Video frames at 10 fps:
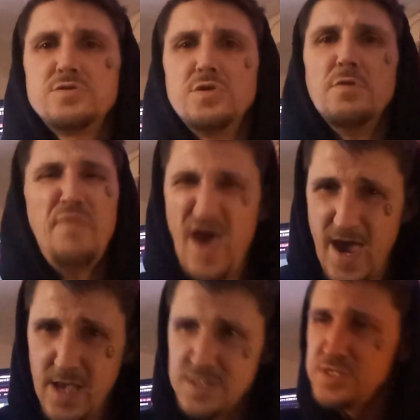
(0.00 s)
the
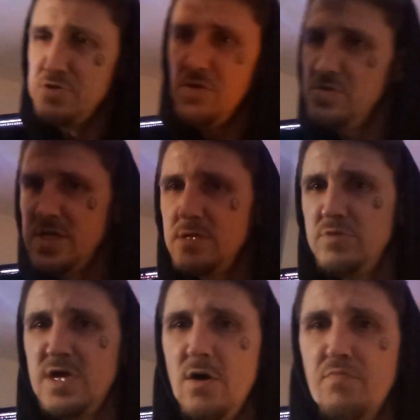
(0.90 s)
past. You don't need to
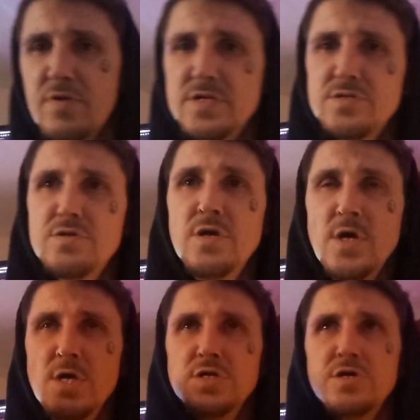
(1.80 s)
be held prisoner
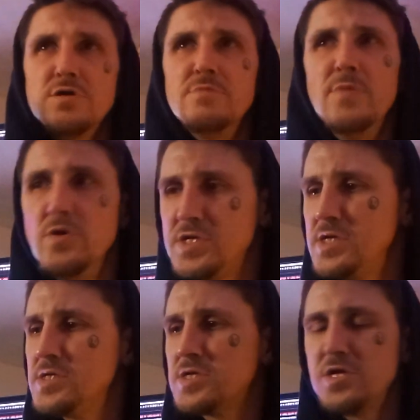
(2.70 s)
to your
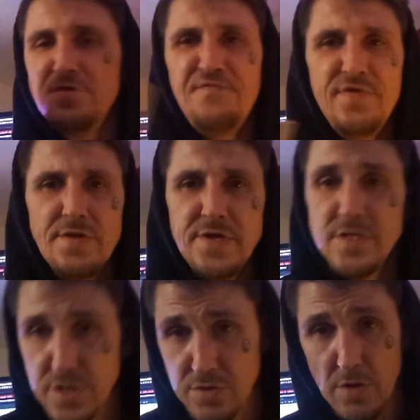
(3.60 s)
emotions, to your
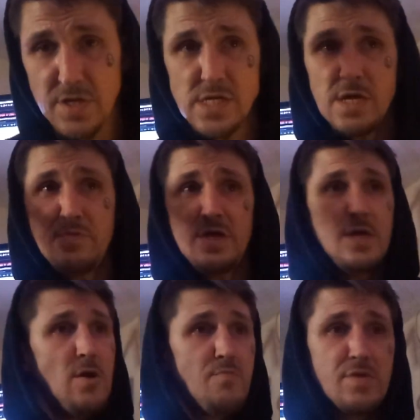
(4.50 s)
feelings. You don't need to be
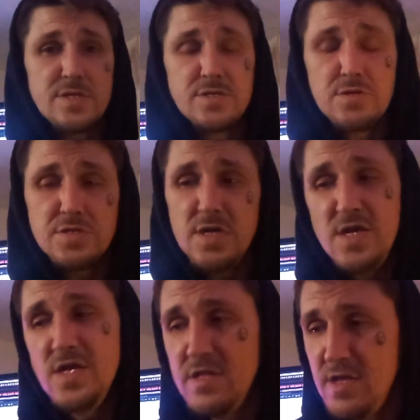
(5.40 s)
held prisoner to
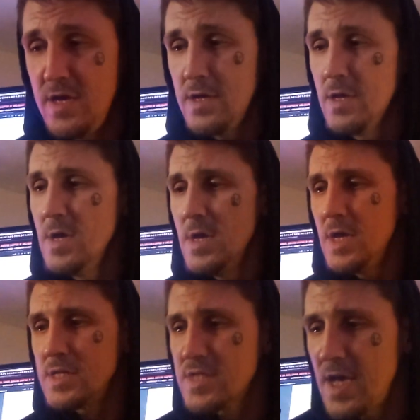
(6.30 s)
anything.
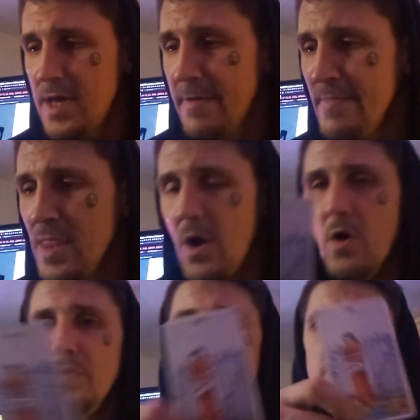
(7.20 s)
It's like
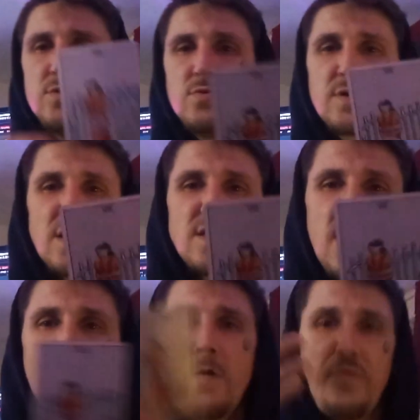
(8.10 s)
only you can
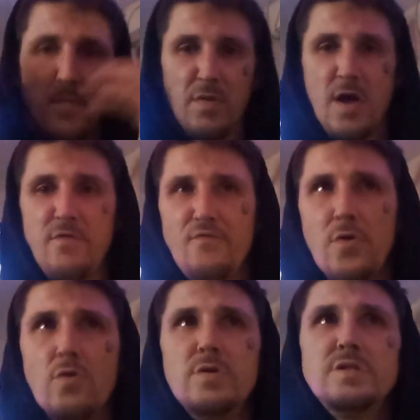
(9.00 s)
take off the
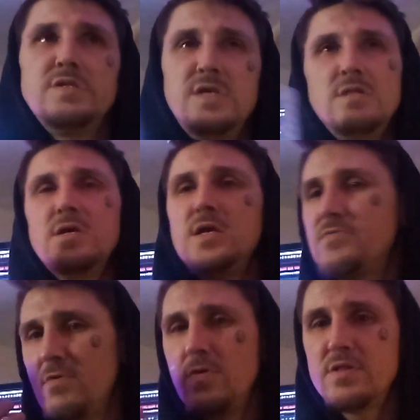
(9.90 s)
blindfold and see things
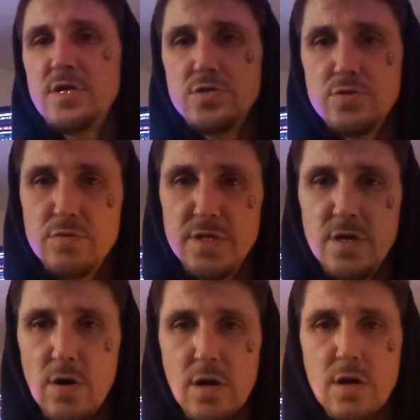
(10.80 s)
for what they truly
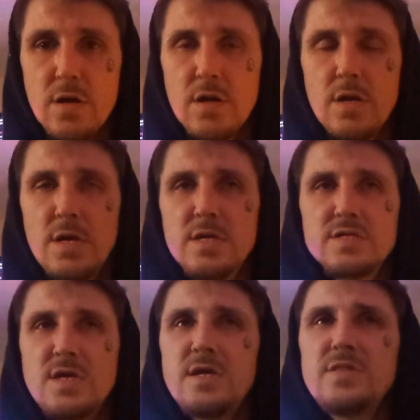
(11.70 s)
are. And
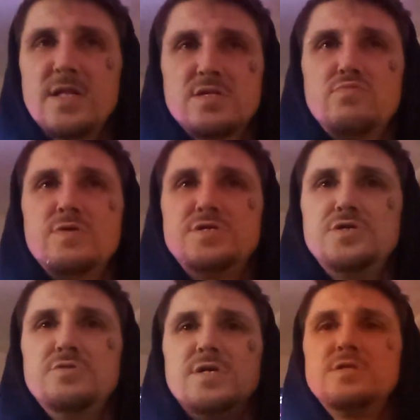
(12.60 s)
it's like, that's what
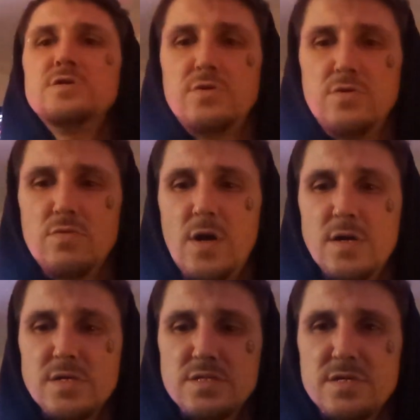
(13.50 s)
you need to do,
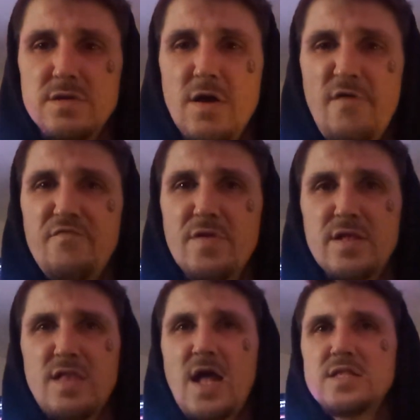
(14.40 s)
honestly. I feel
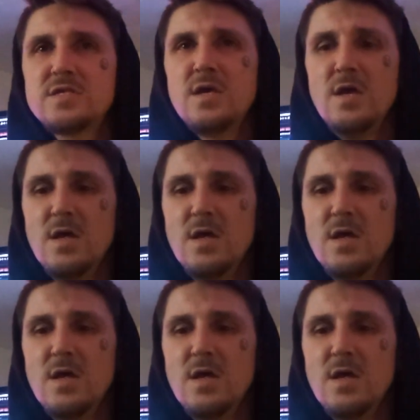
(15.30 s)
like that's